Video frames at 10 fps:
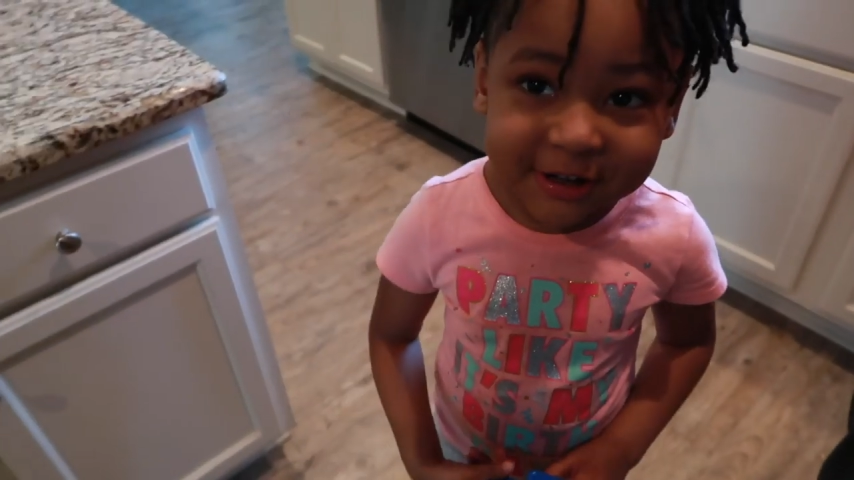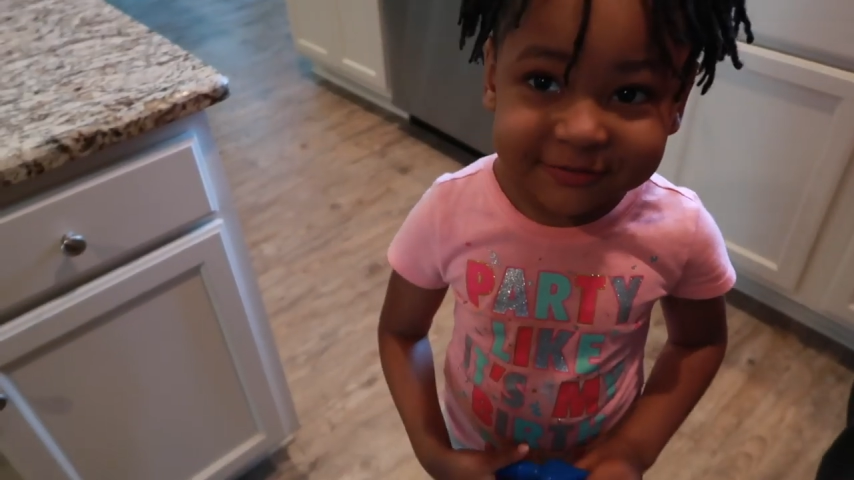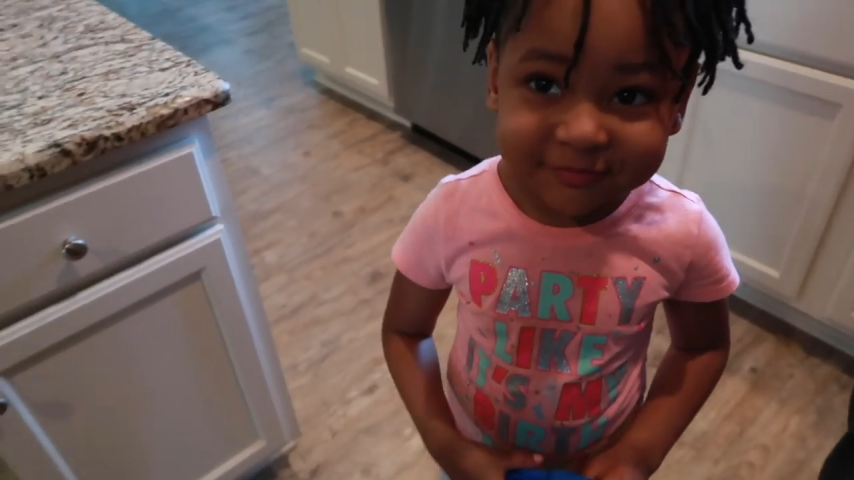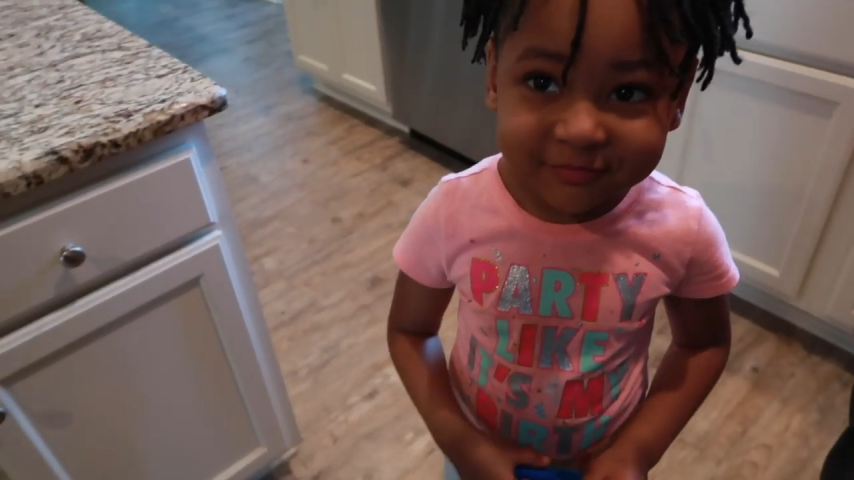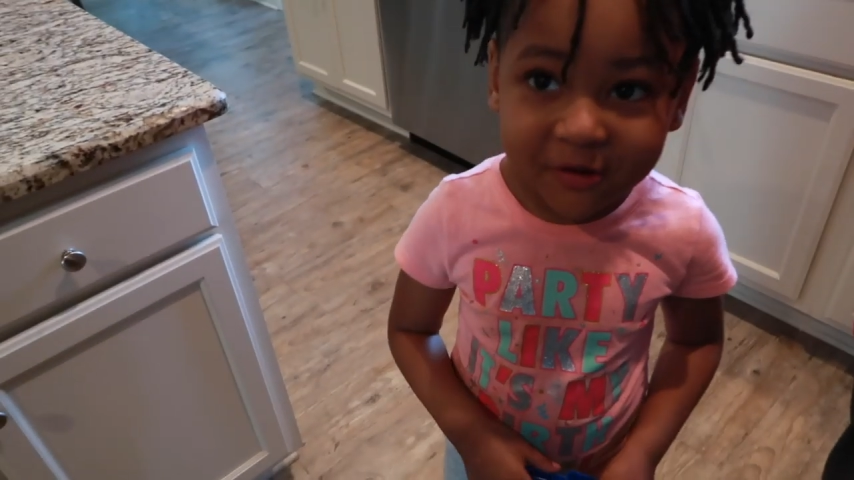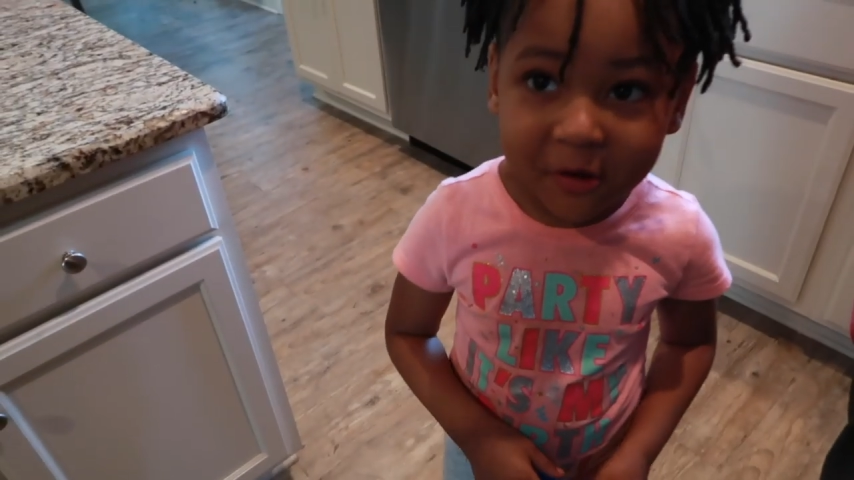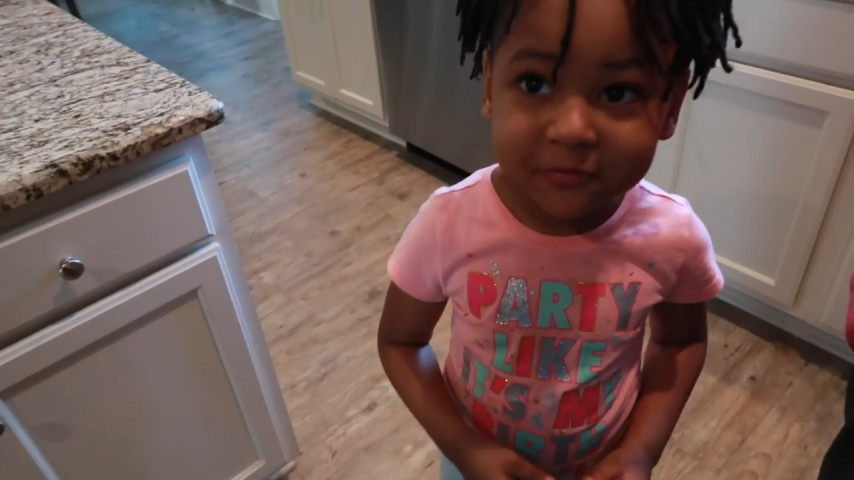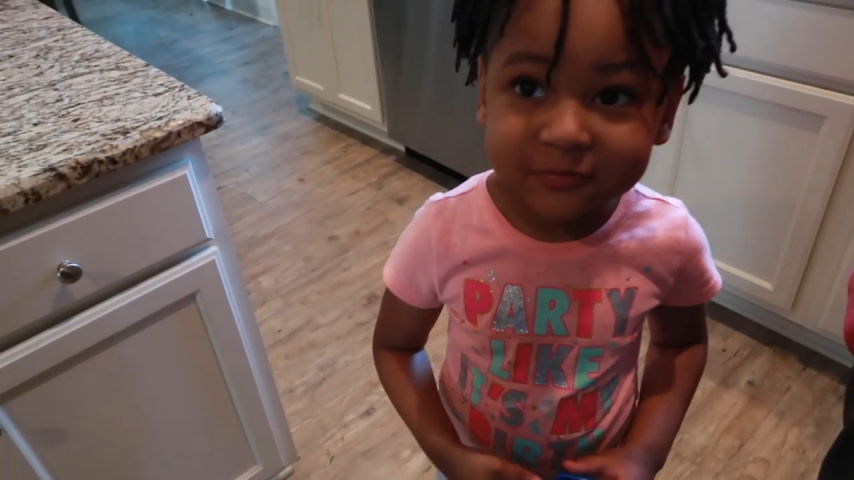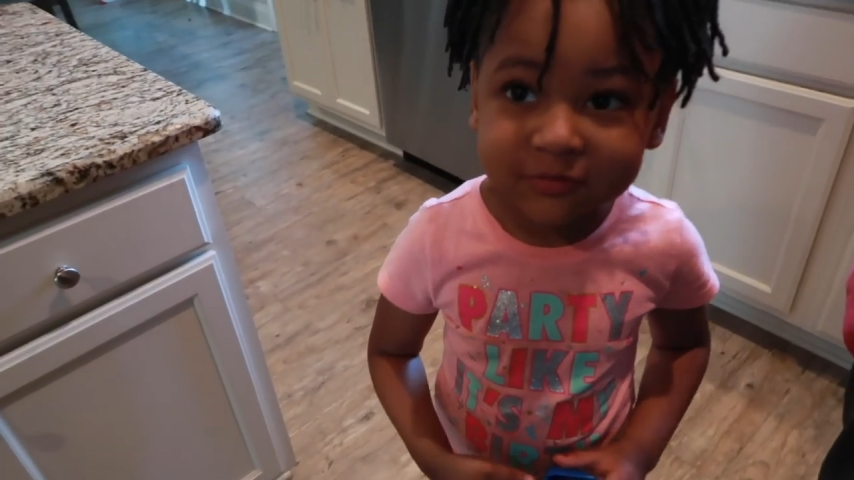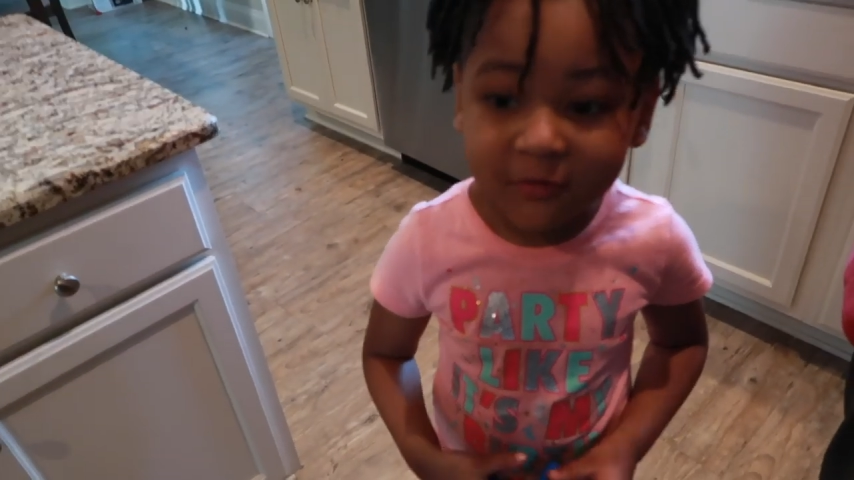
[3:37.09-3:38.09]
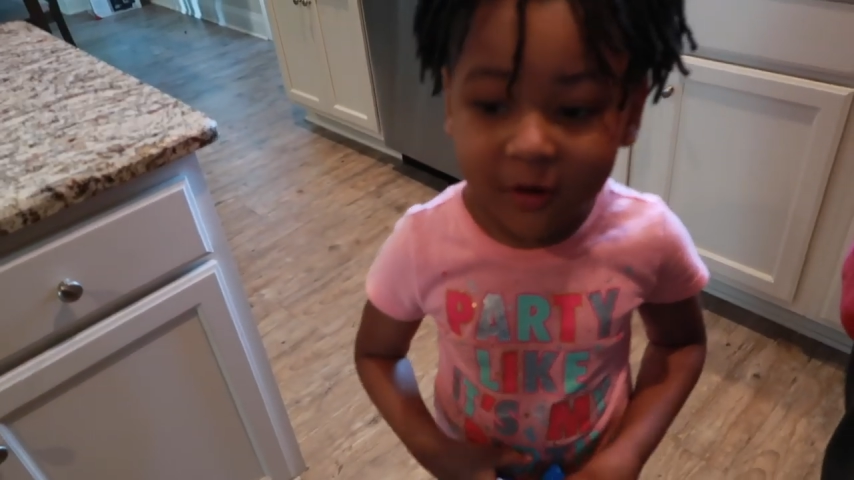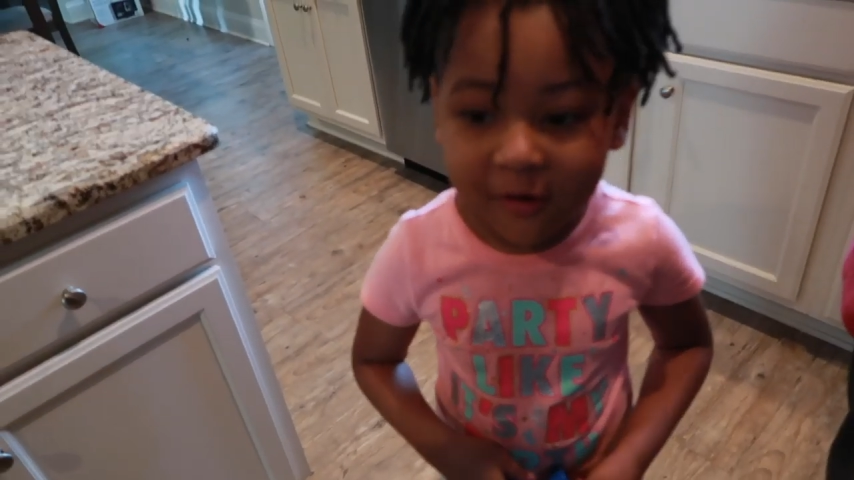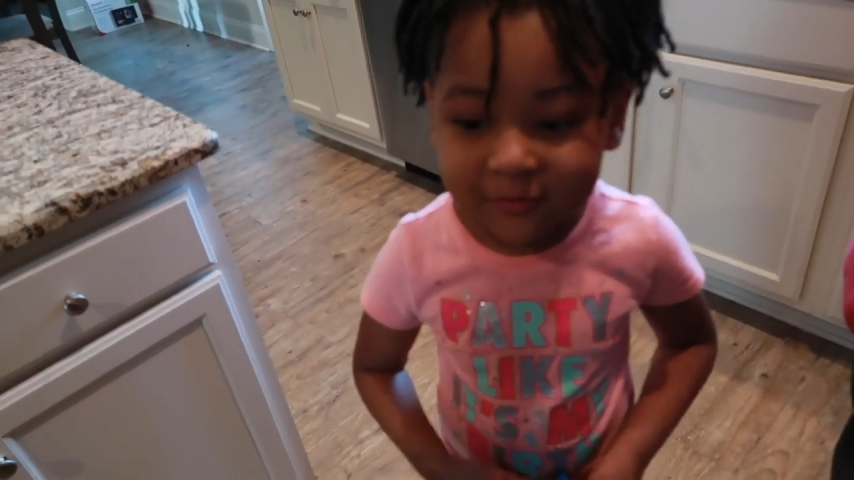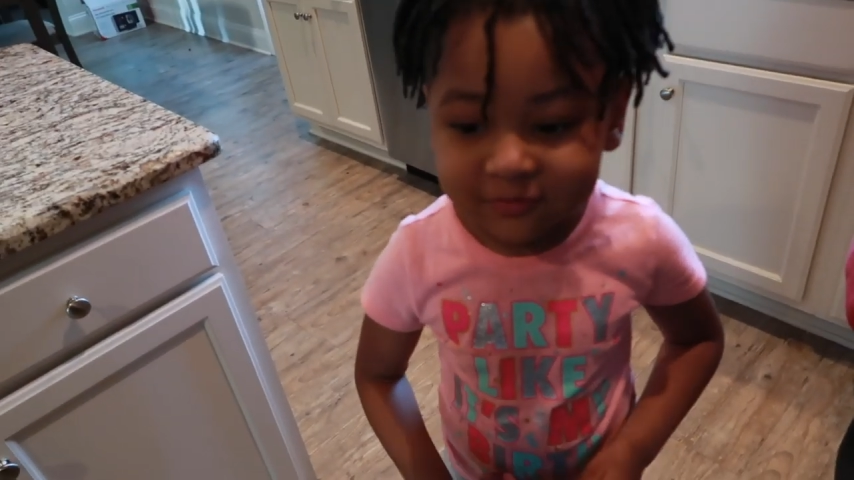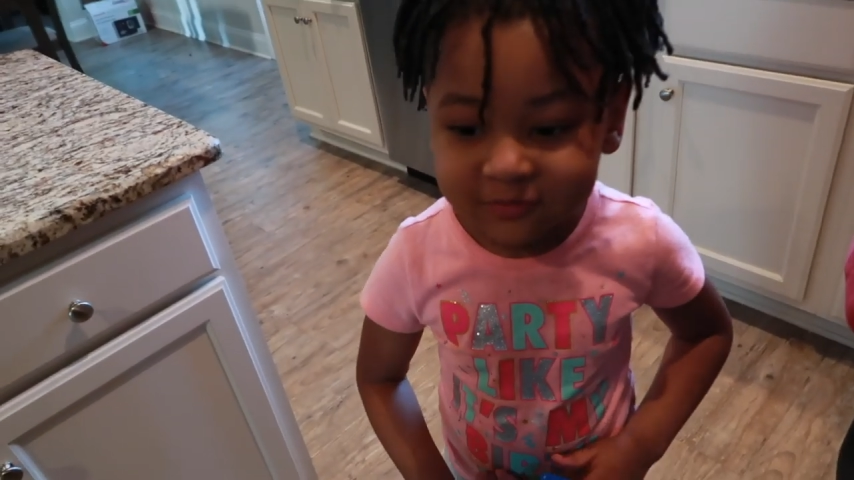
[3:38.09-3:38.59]
No. No,
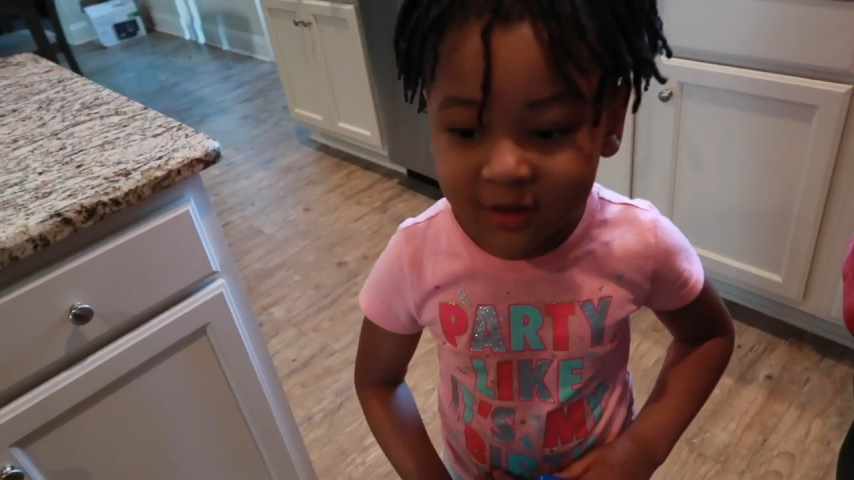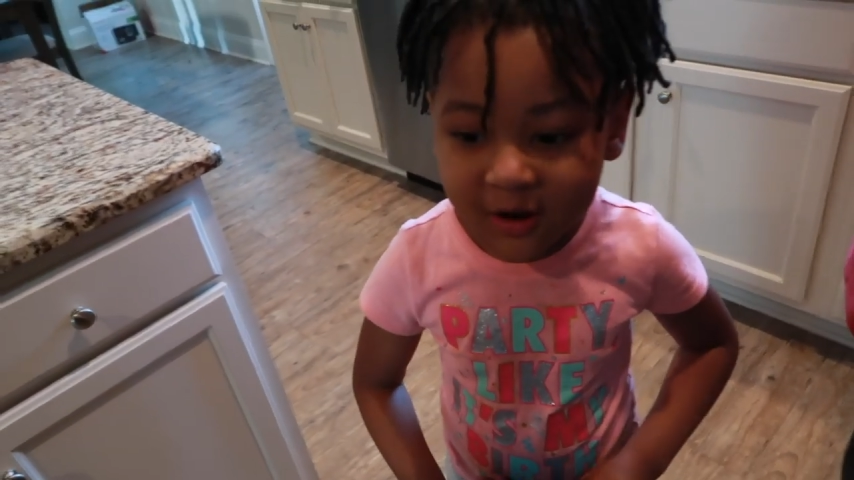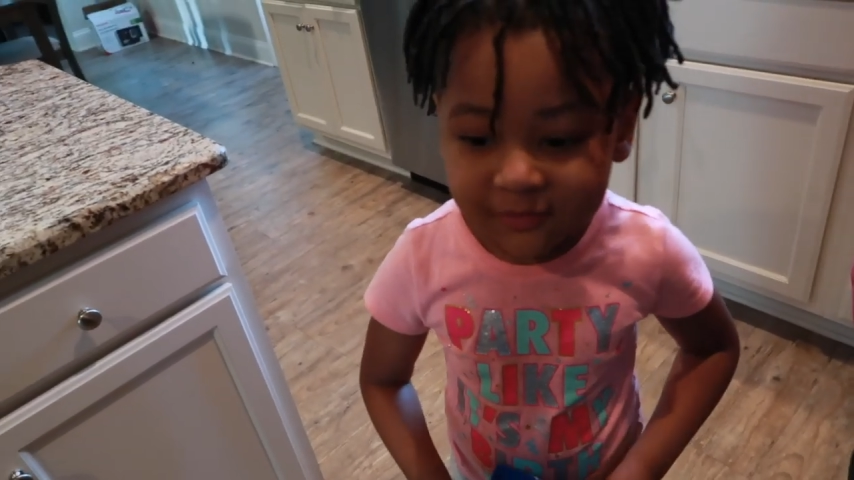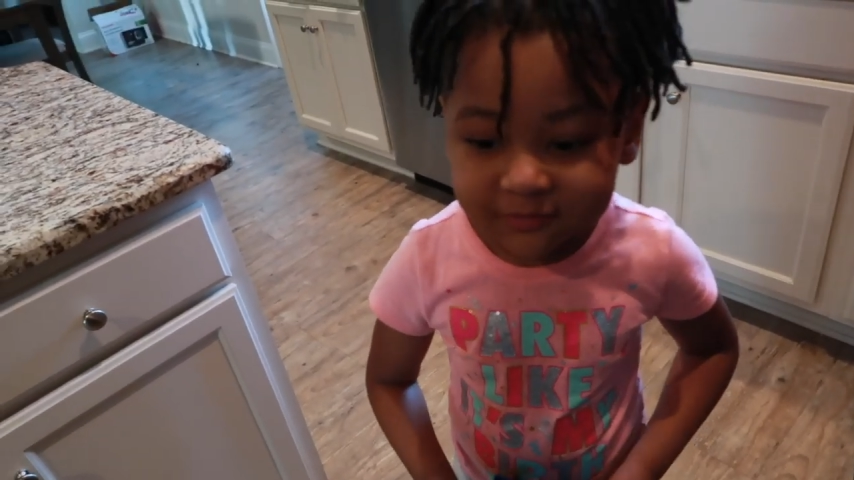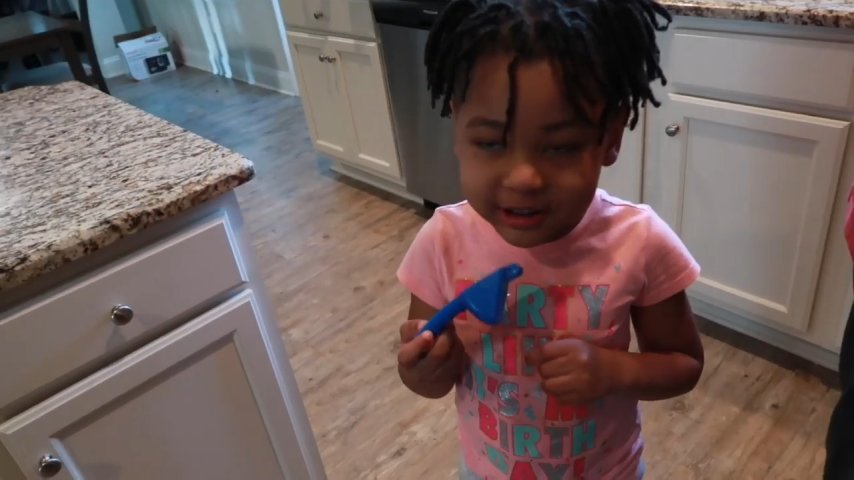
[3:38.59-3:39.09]
that can't be.